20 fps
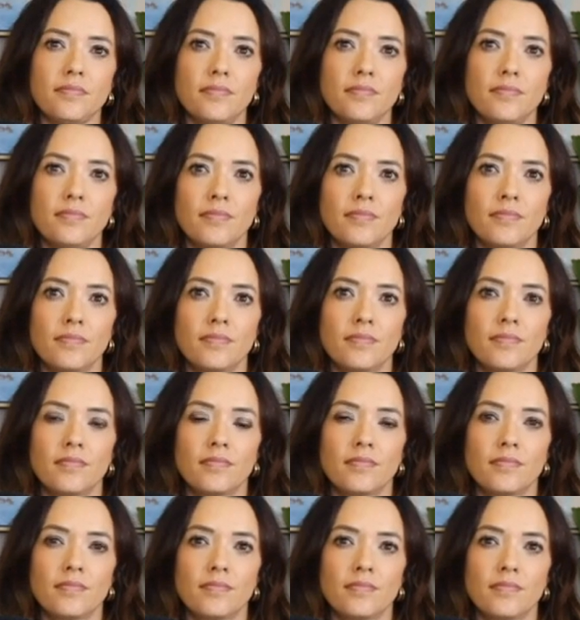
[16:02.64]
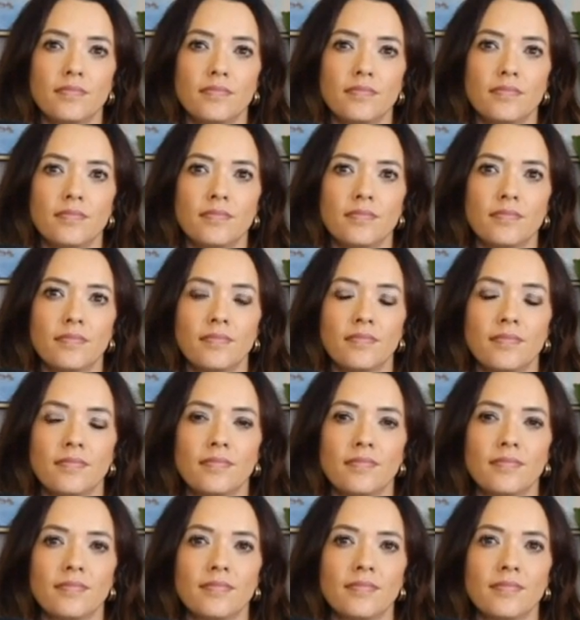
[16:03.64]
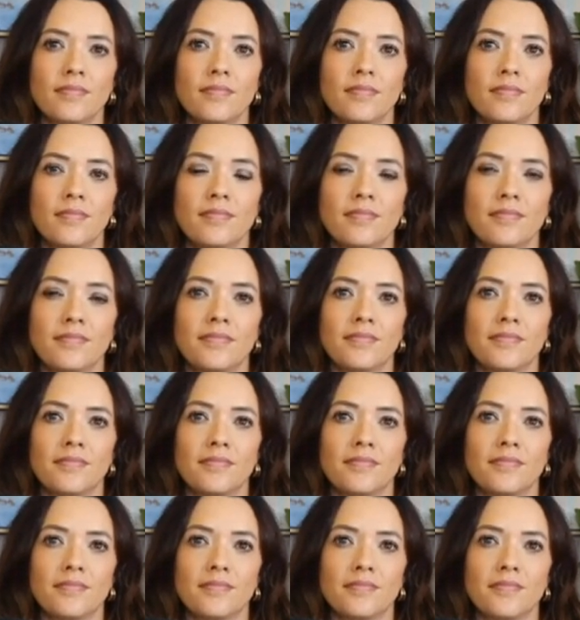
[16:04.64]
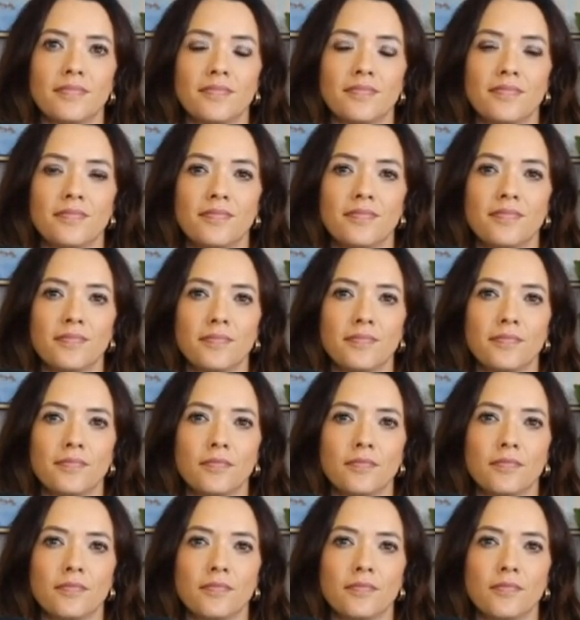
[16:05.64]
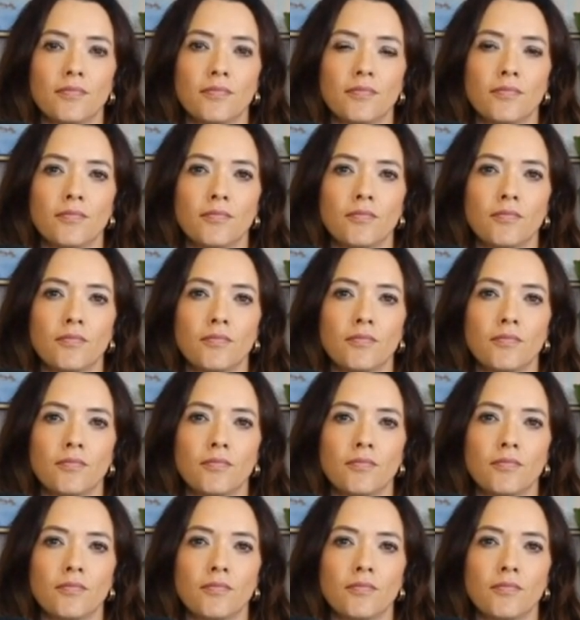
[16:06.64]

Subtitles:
No words are spoken by the person on screen.